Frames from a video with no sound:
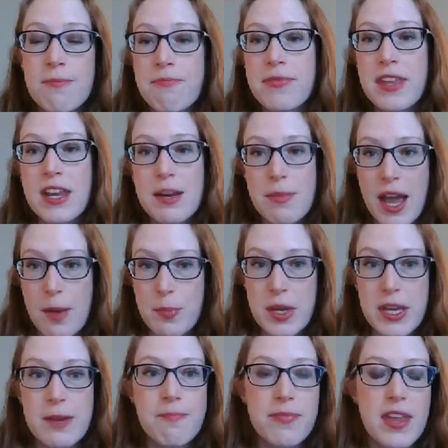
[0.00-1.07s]
then I'm
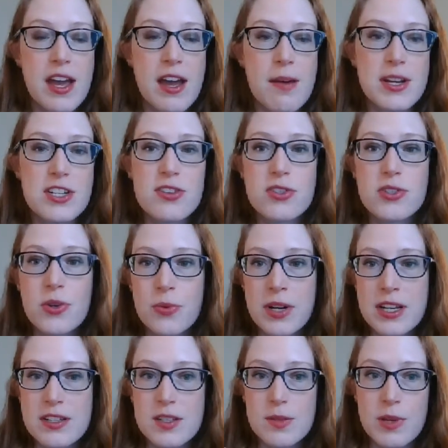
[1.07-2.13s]
happy. I just don't
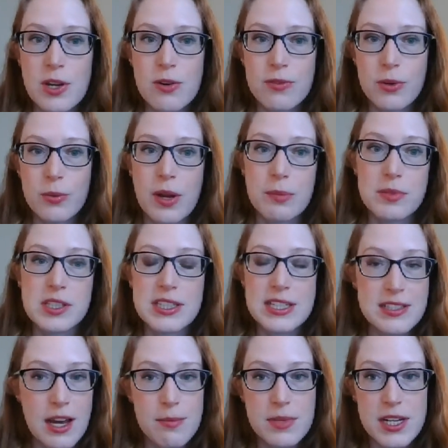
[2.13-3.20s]
want it to be overwhelmingly
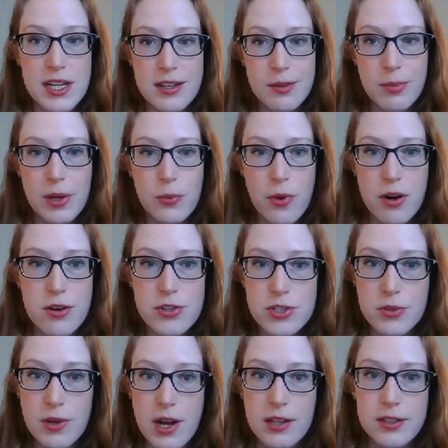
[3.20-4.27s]
dominated by one or
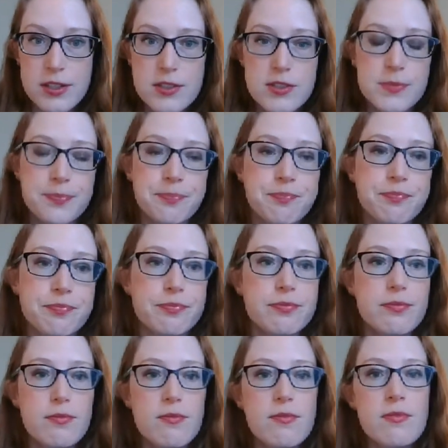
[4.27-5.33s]
two colors.
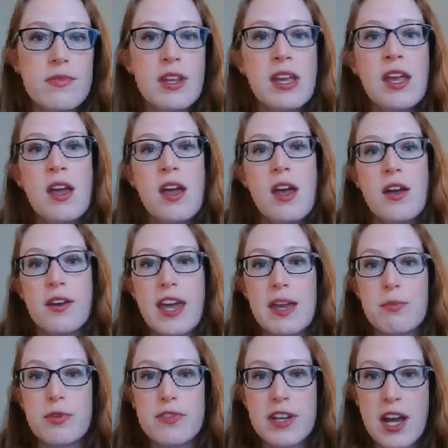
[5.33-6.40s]
Okay,
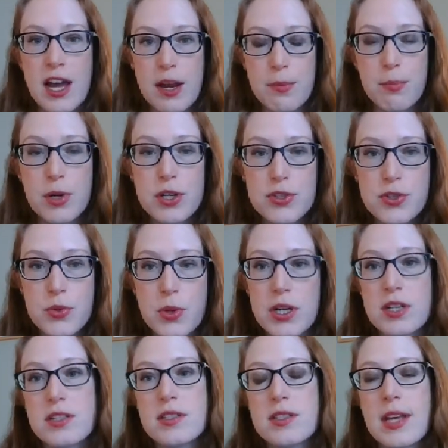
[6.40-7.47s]
moving on, book
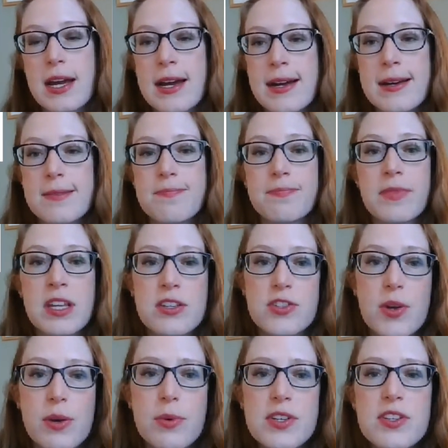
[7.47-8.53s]
source. So
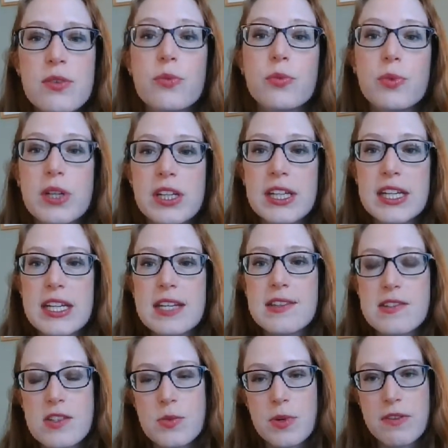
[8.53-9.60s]
I wasn't really,
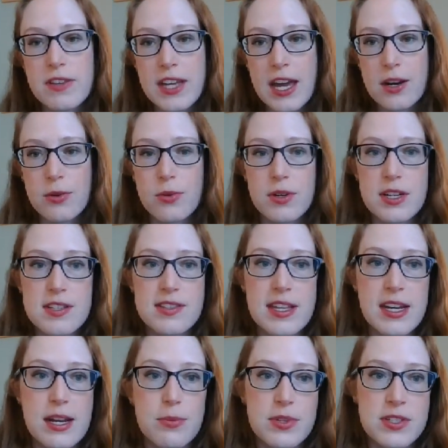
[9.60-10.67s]
this is one of the categories that
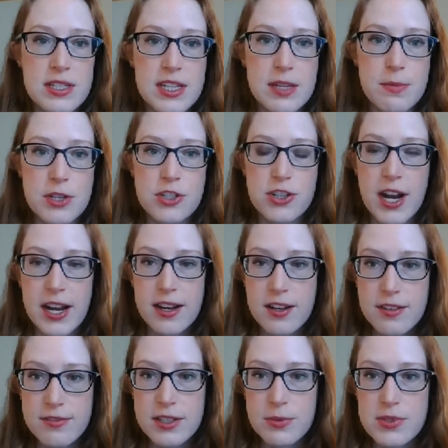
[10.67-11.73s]
I wasn't keeping track
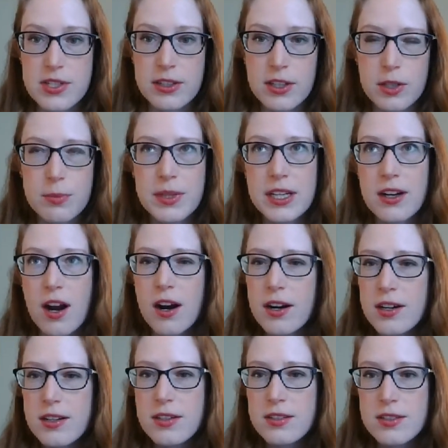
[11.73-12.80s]
of and was a little bit
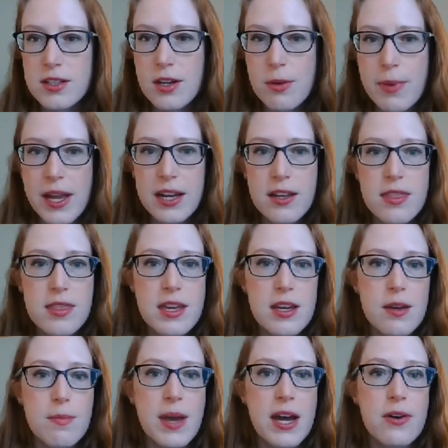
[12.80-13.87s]
hard to go back and think
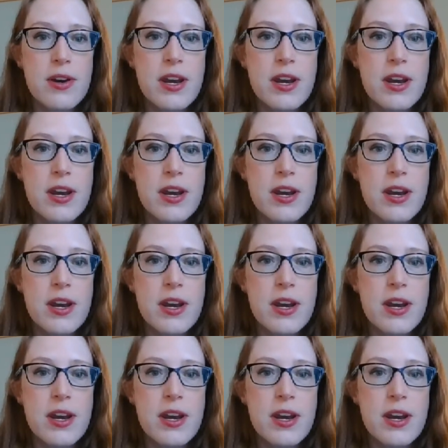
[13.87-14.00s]
about.